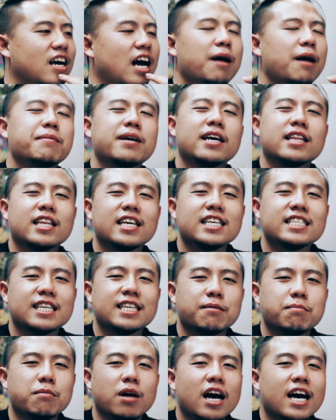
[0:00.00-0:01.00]
I'm getting
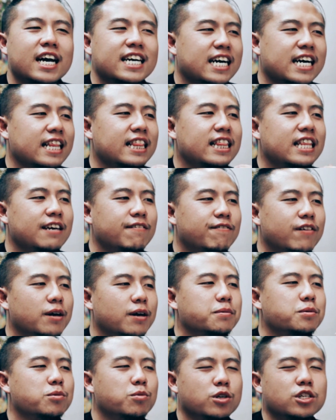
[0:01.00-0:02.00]
some Kati
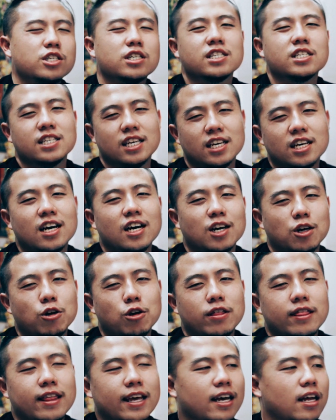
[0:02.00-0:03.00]
vibes, which is a
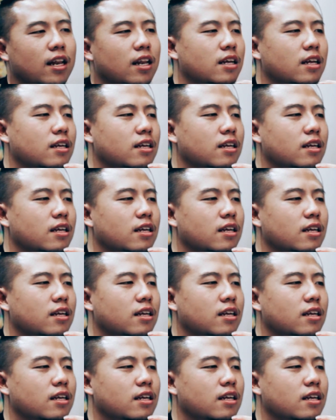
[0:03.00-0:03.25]
good thing.